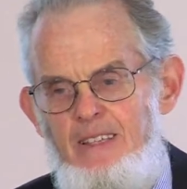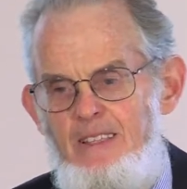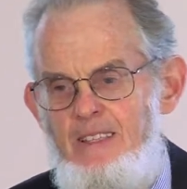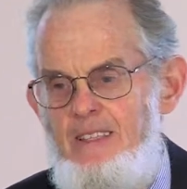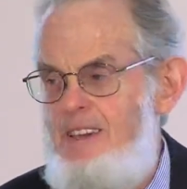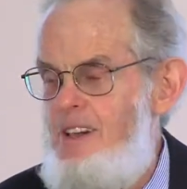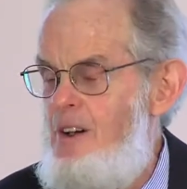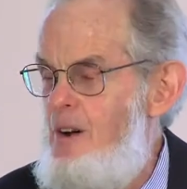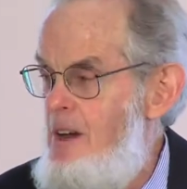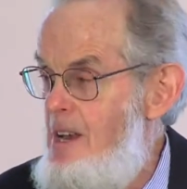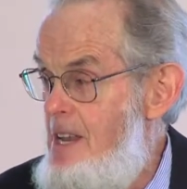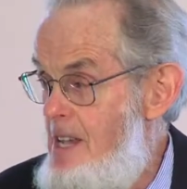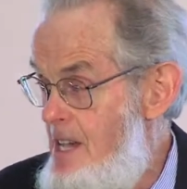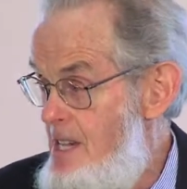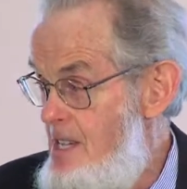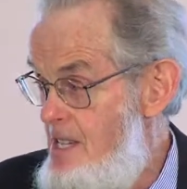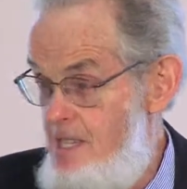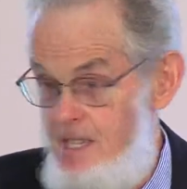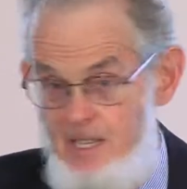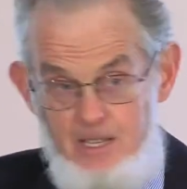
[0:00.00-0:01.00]
the
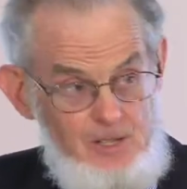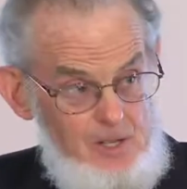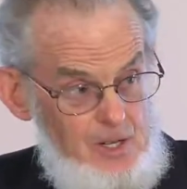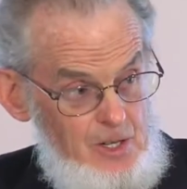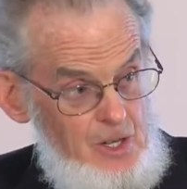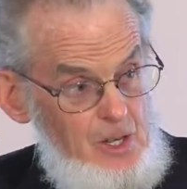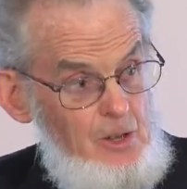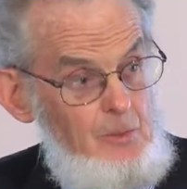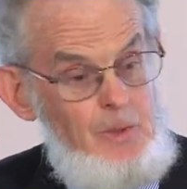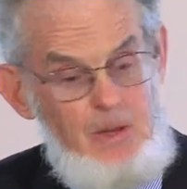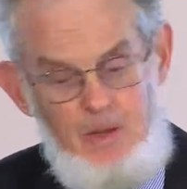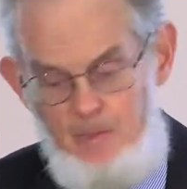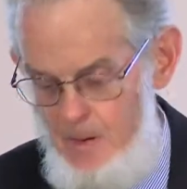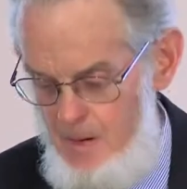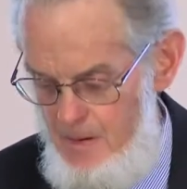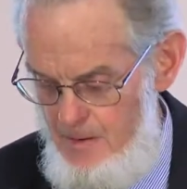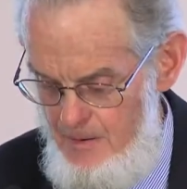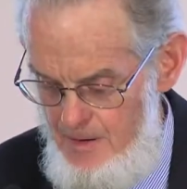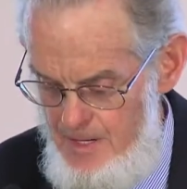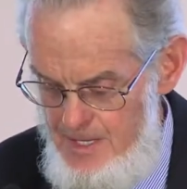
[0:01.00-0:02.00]
ideas that you
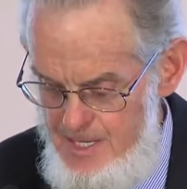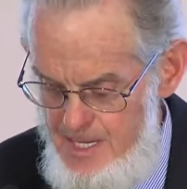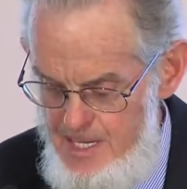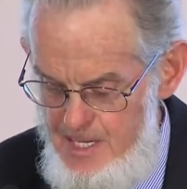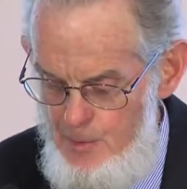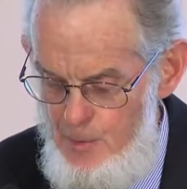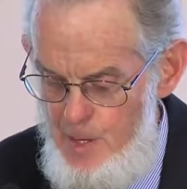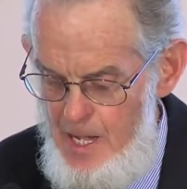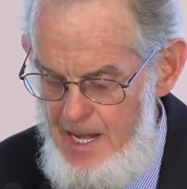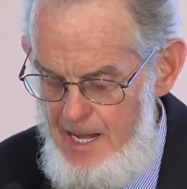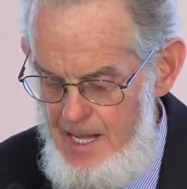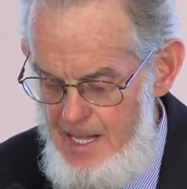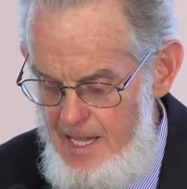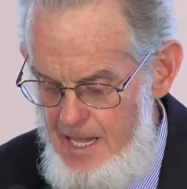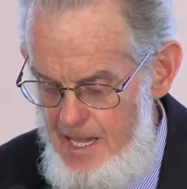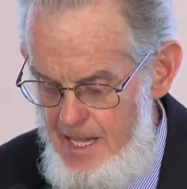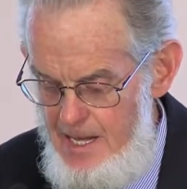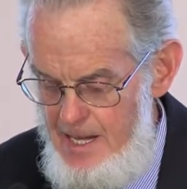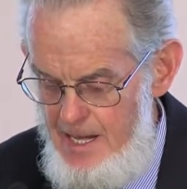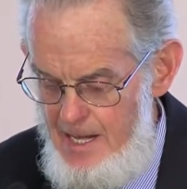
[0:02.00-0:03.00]
people are insinuating
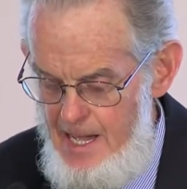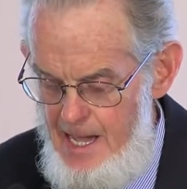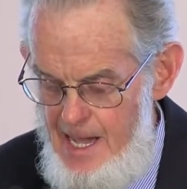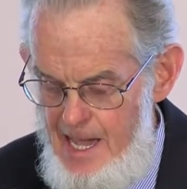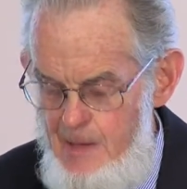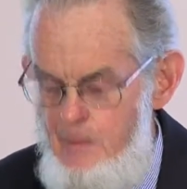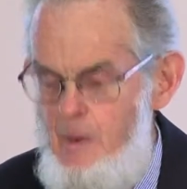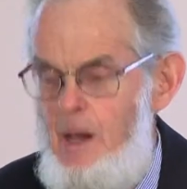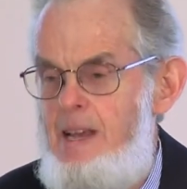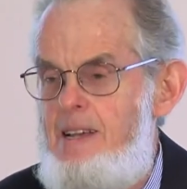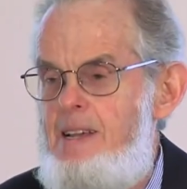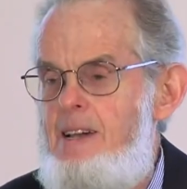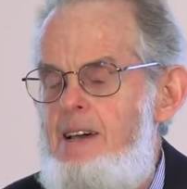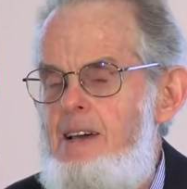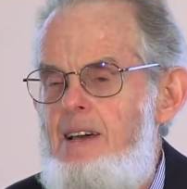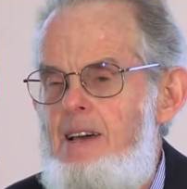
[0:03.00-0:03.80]
here today, but